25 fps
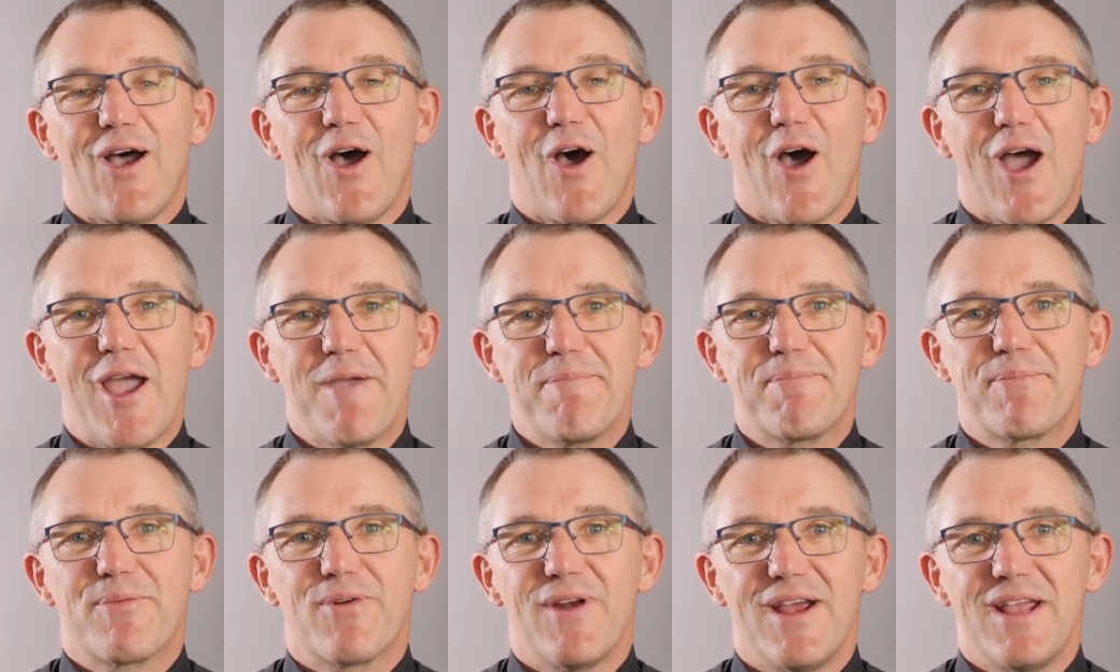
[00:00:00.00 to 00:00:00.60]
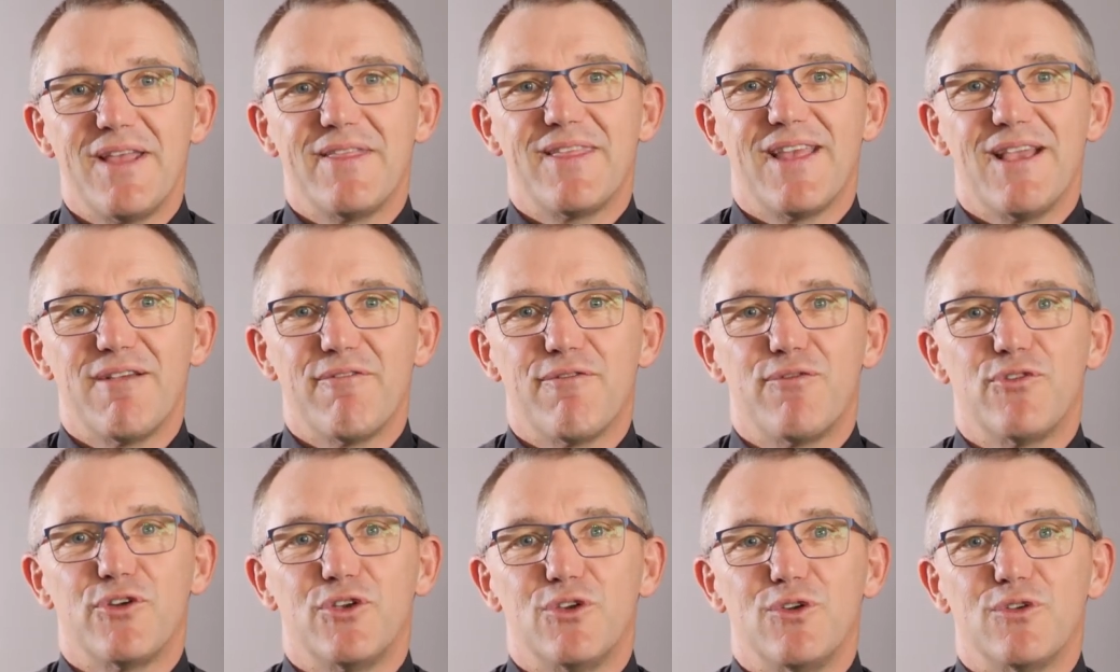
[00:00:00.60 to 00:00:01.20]
I pray
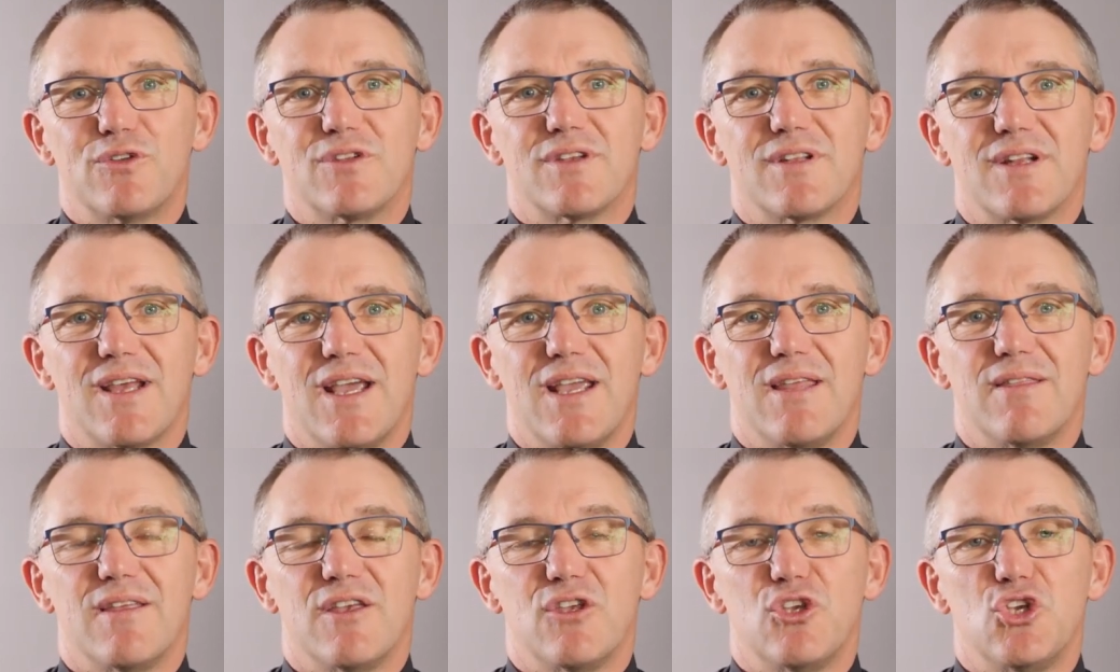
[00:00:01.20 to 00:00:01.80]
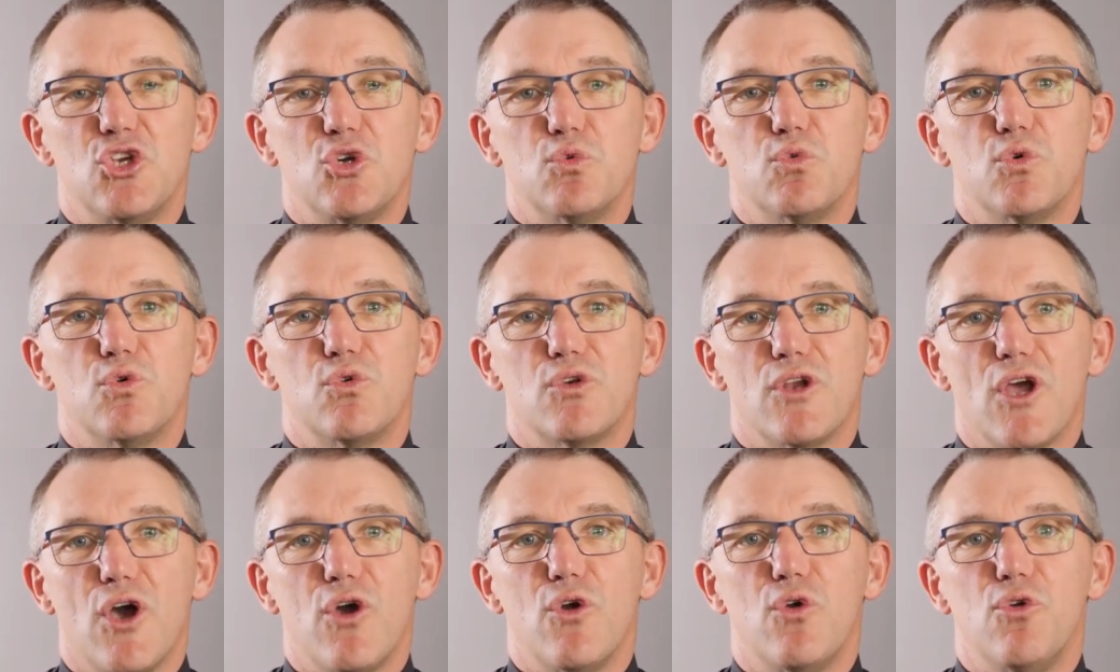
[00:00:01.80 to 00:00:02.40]
that for you today, that you will
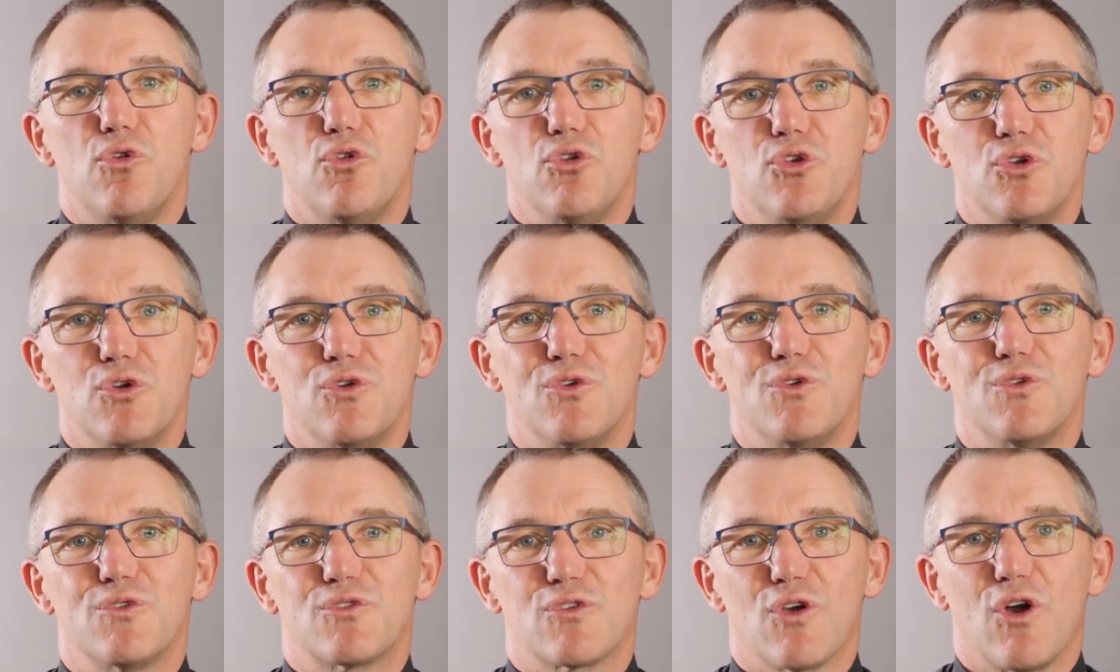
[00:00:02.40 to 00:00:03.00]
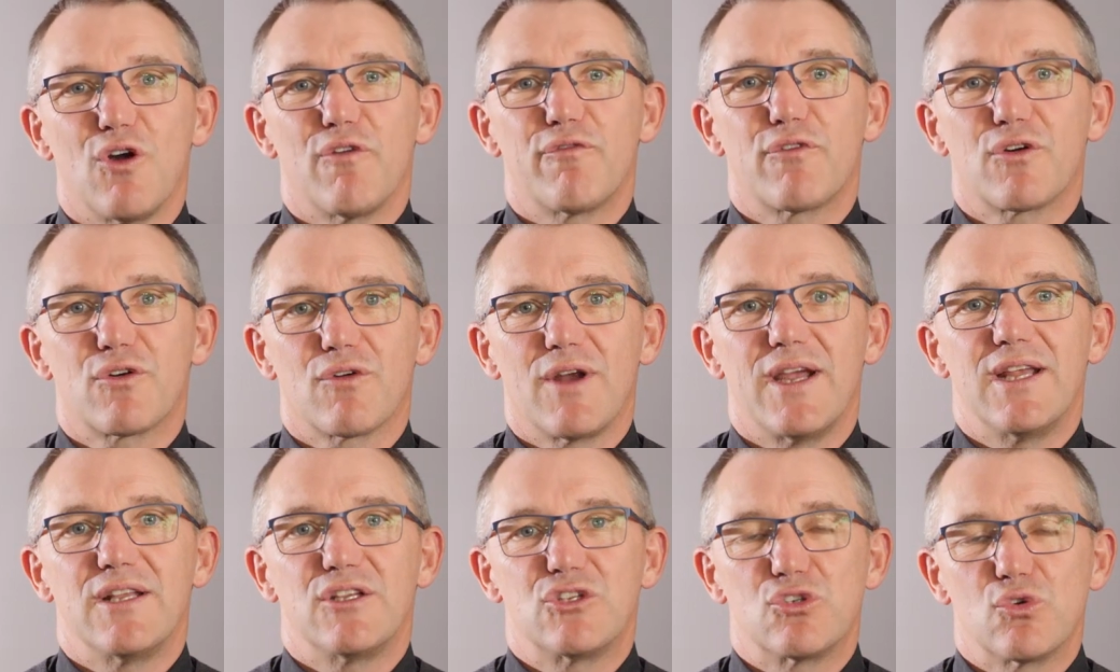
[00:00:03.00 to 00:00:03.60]
know news of
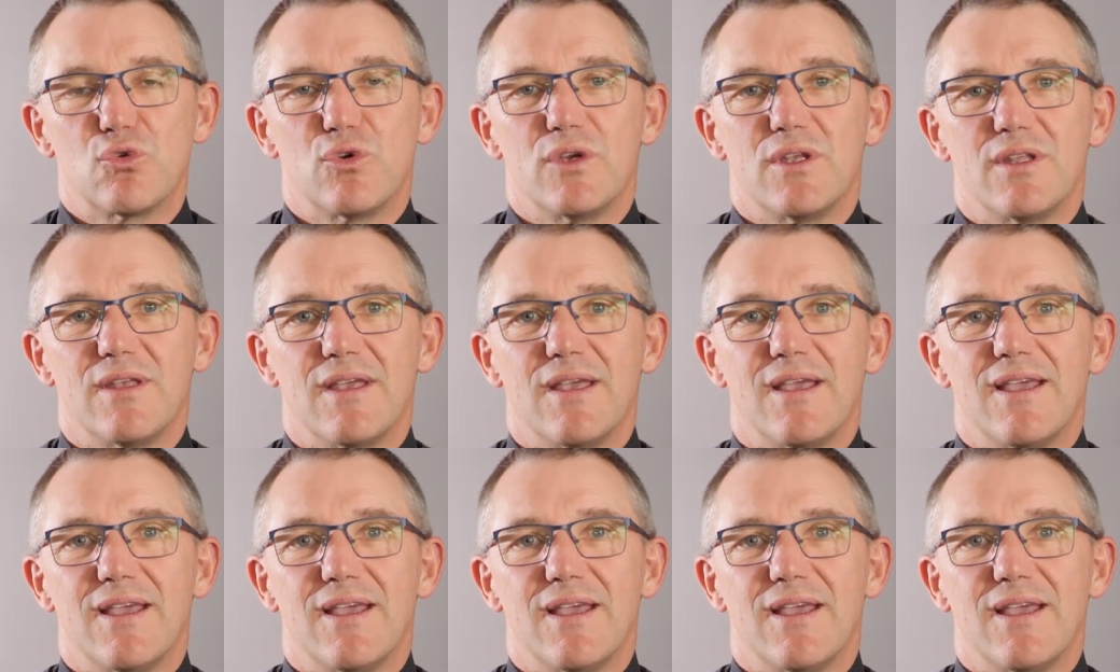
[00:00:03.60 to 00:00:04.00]
great joy,